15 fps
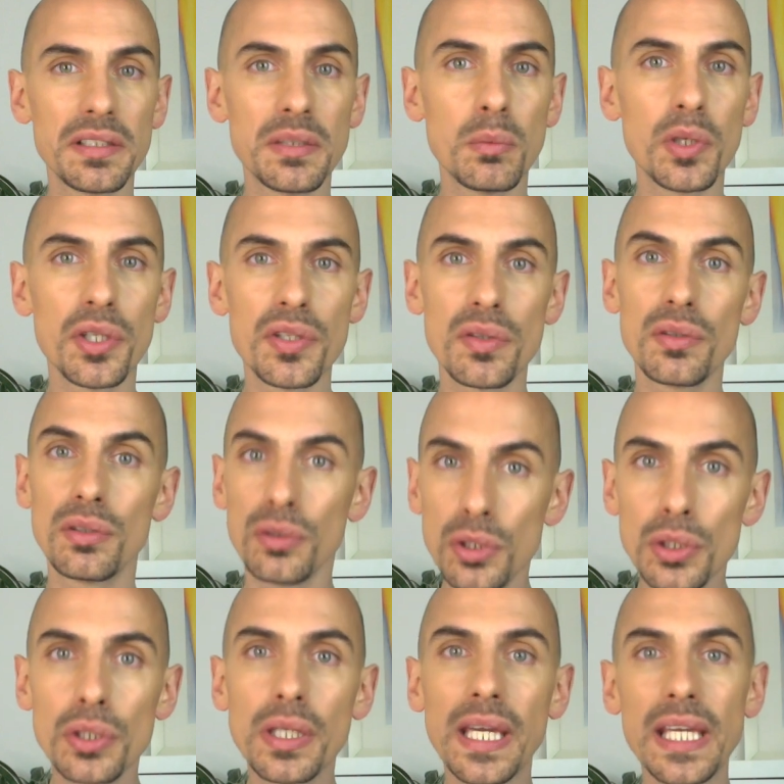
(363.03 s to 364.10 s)
they want to
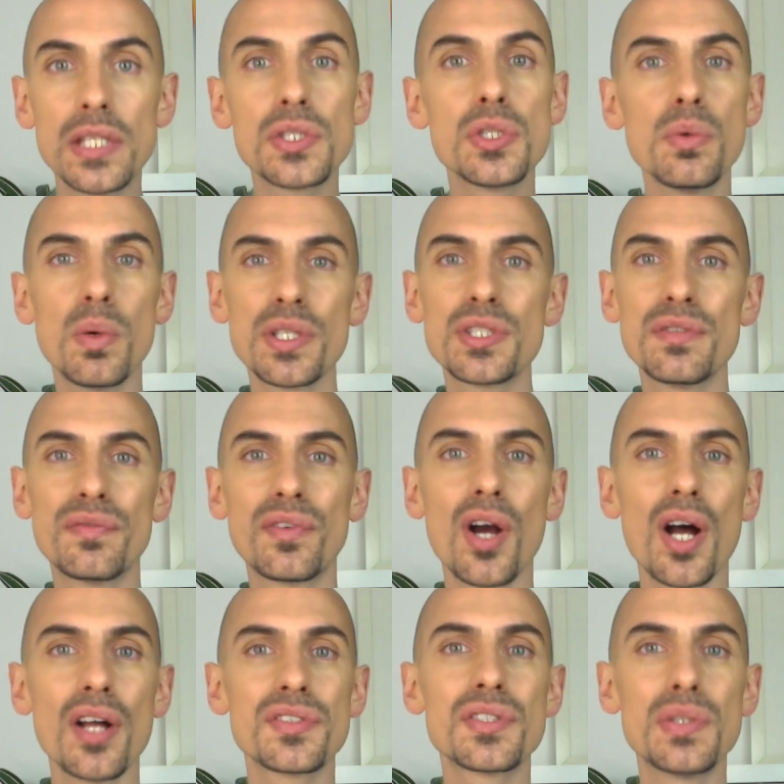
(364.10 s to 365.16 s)
look into what you've
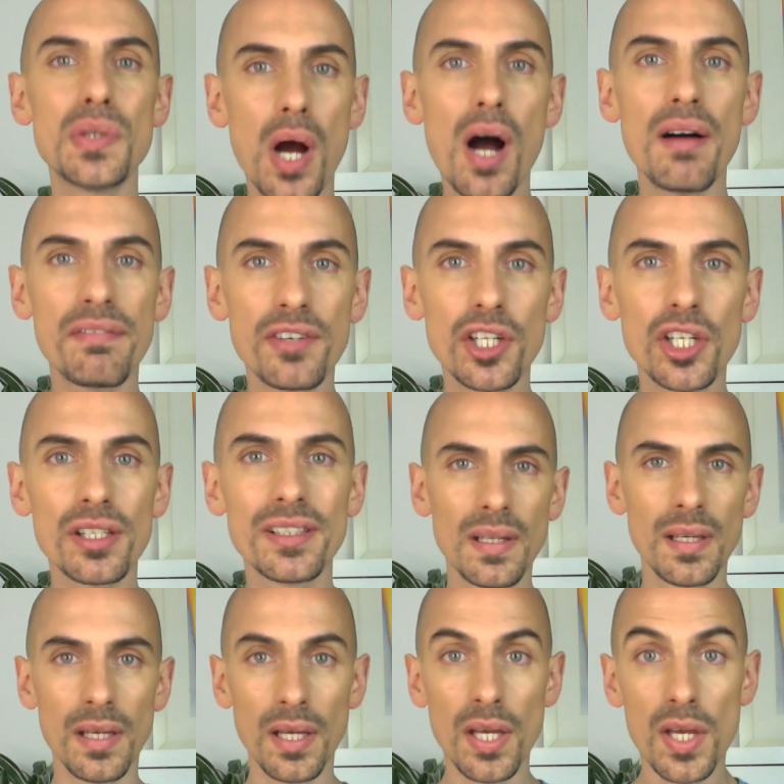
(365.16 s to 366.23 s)
got to offer.
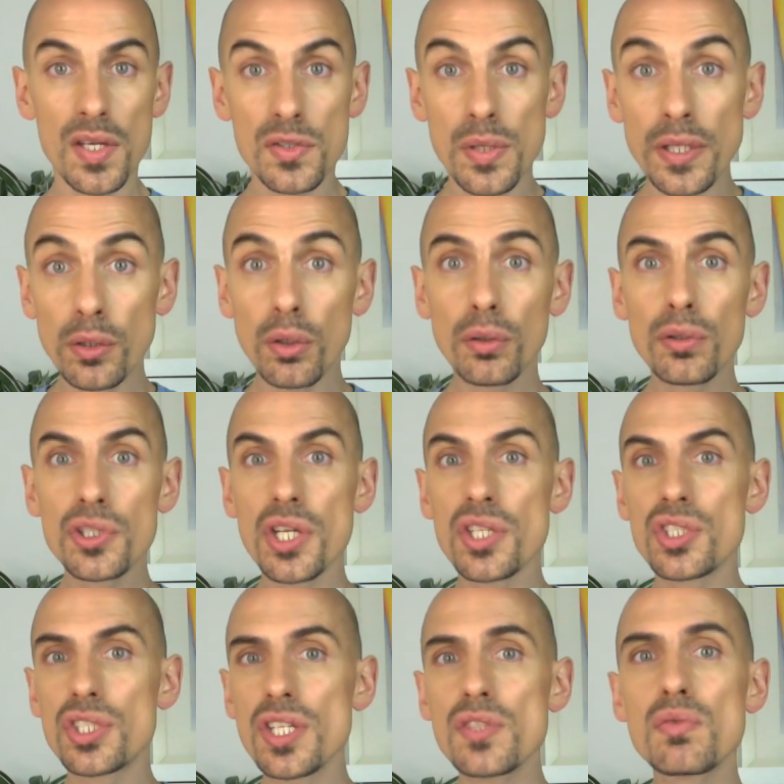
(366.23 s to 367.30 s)
So in
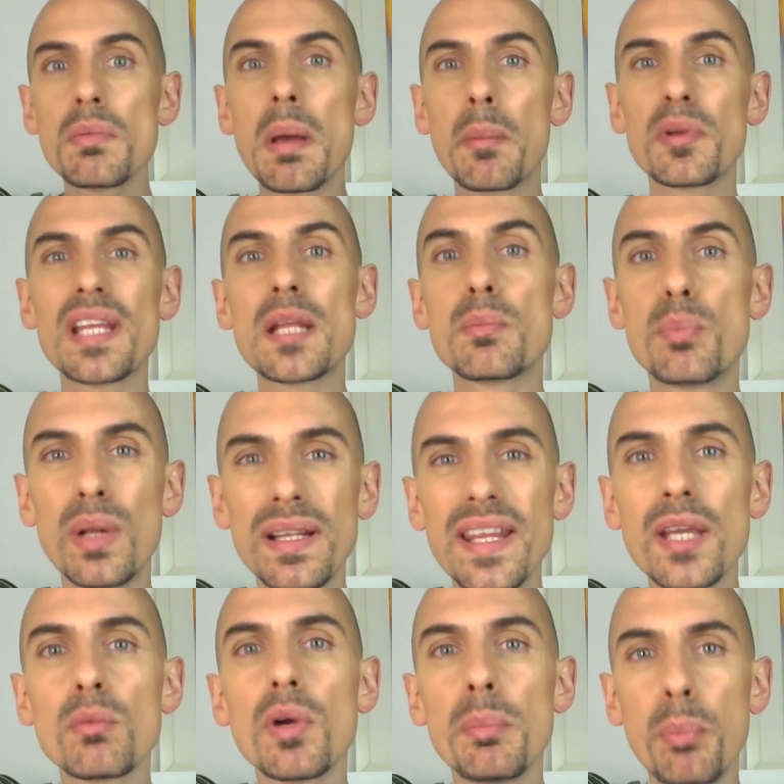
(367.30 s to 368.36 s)
conclusion, just remember that
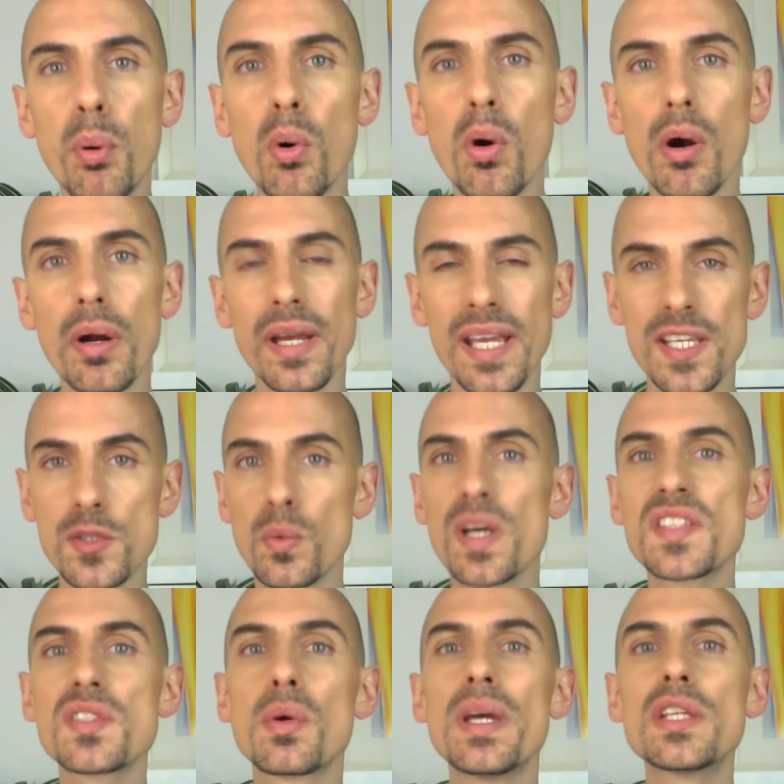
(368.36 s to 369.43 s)
building rapport is
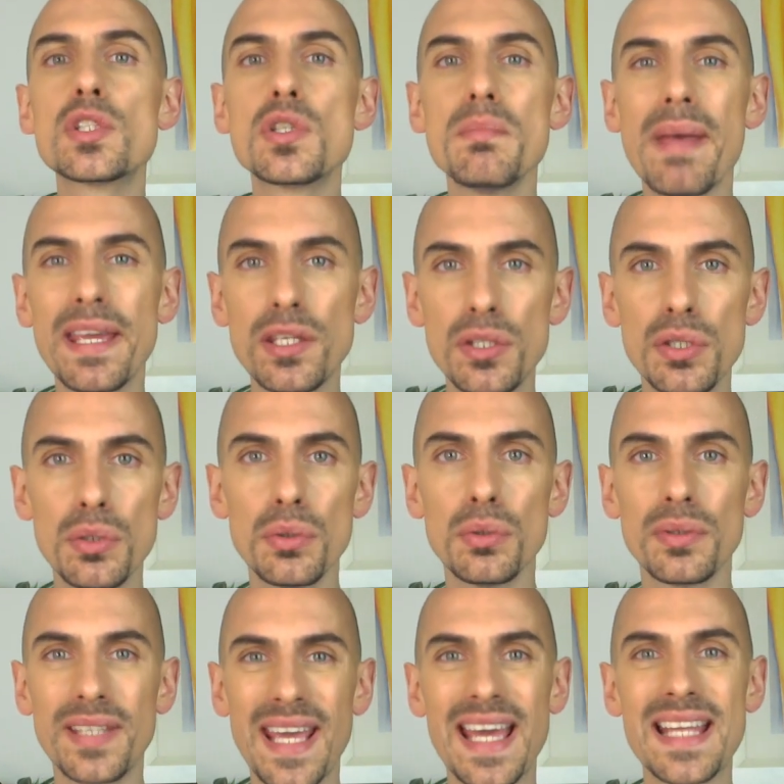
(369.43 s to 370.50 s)
what's going to make you
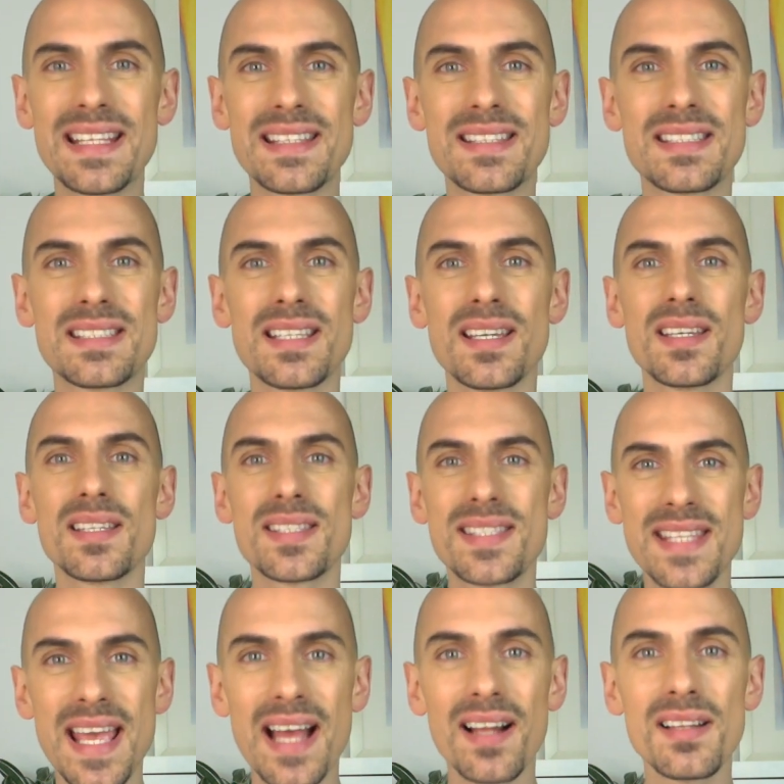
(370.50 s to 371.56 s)
get
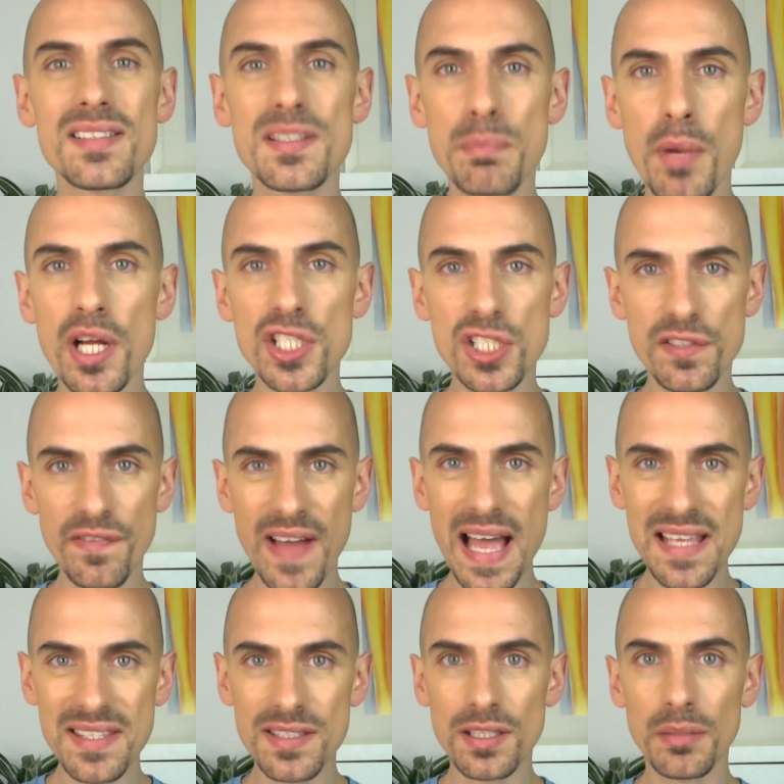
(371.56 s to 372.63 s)
sales much
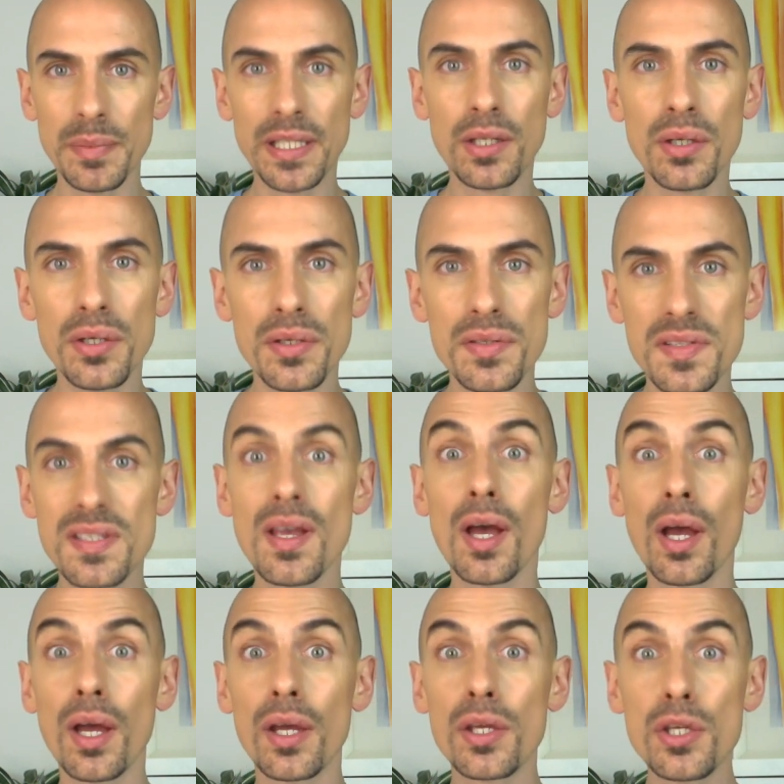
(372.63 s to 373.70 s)
faster because
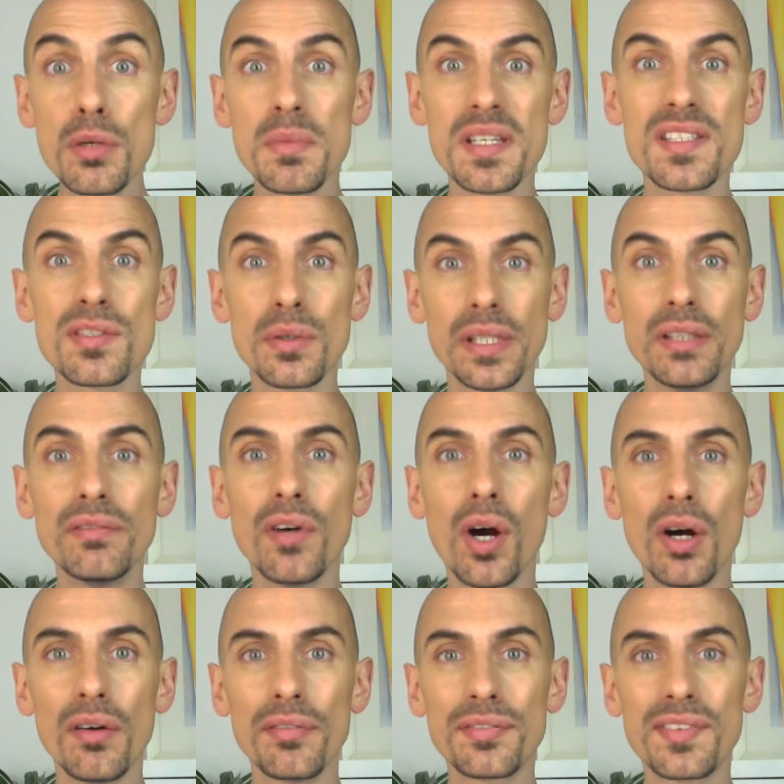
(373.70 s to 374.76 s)
humans are
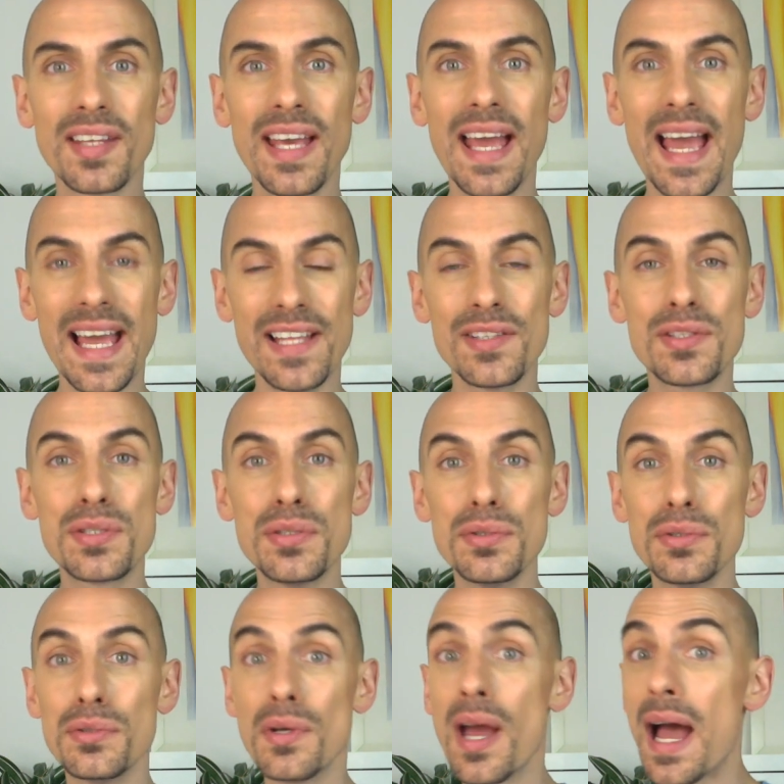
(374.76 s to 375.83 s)
involved. And
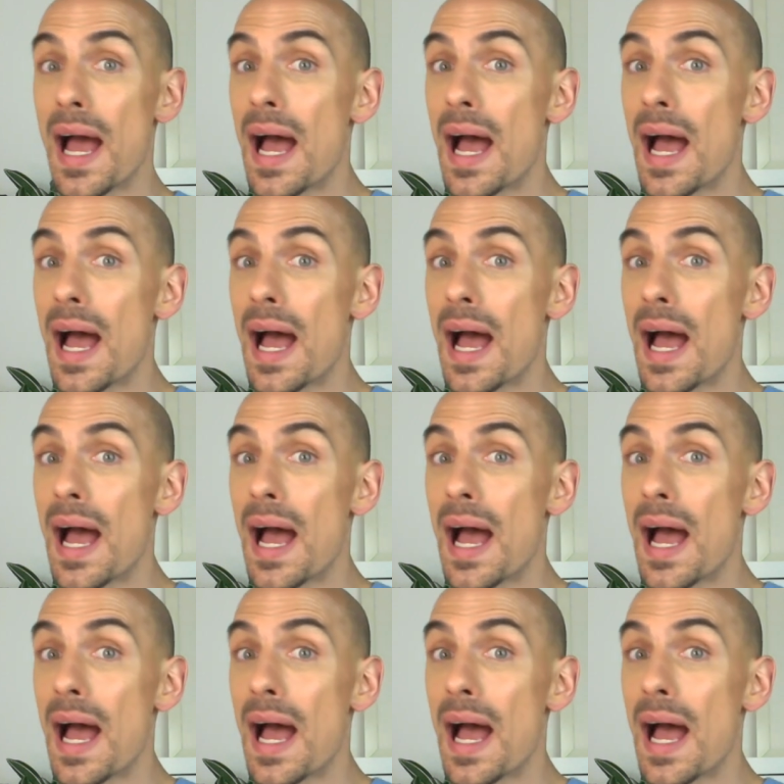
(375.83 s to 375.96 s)
to